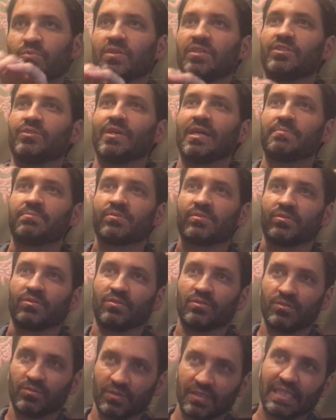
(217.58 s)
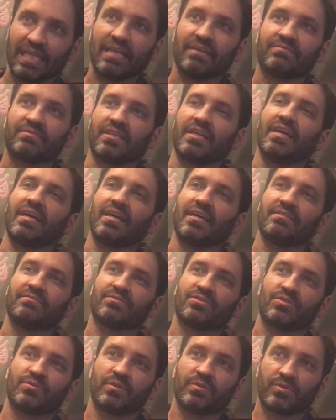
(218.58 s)
what you absolutely have to
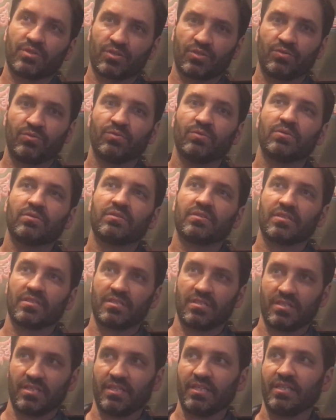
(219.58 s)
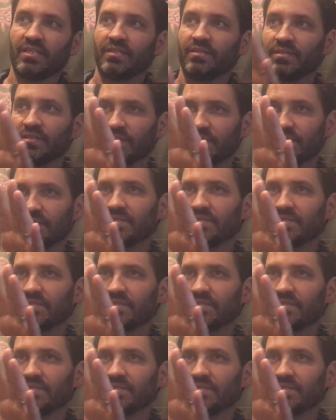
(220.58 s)
have. So it was cool to see